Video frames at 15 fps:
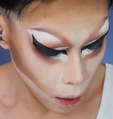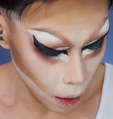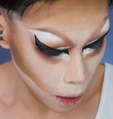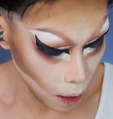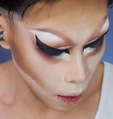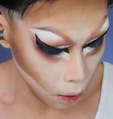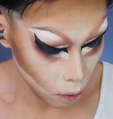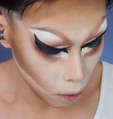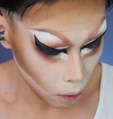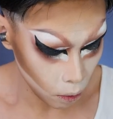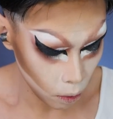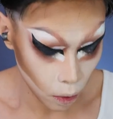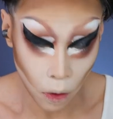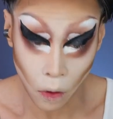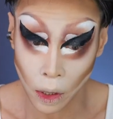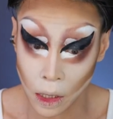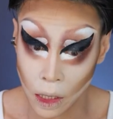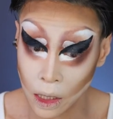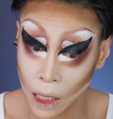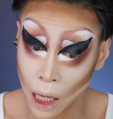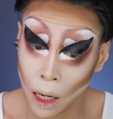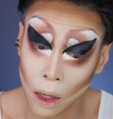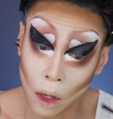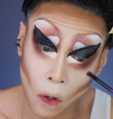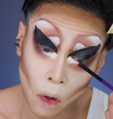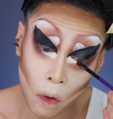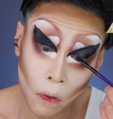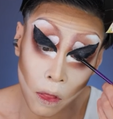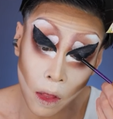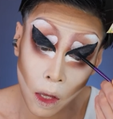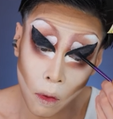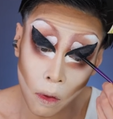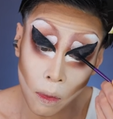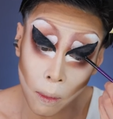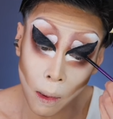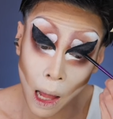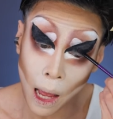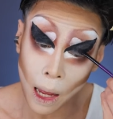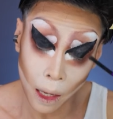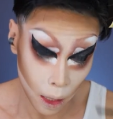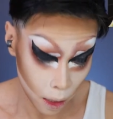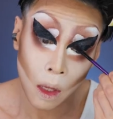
And now you can set the whole thing with black.